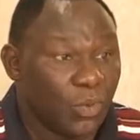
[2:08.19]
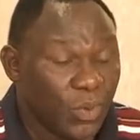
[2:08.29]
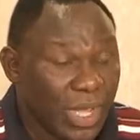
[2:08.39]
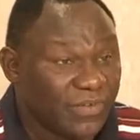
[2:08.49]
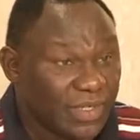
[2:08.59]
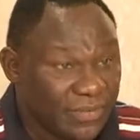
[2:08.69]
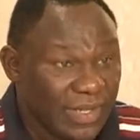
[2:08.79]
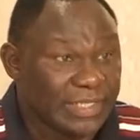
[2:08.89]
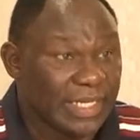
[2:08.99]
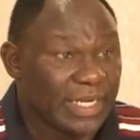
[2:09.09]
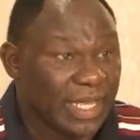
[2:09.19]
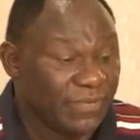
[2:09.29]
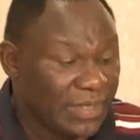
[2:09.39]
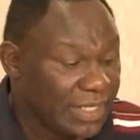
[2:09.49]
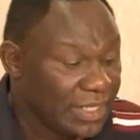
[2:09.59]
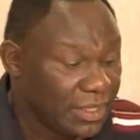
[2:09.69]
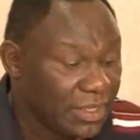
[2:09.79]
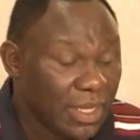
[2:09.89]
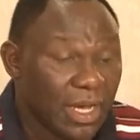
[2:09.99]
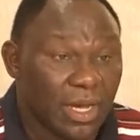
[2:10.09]
We have invested heavily
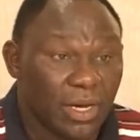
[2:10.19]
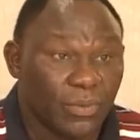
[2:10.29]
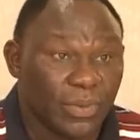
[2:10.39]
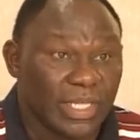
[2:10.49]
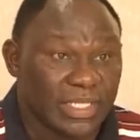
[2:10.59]
with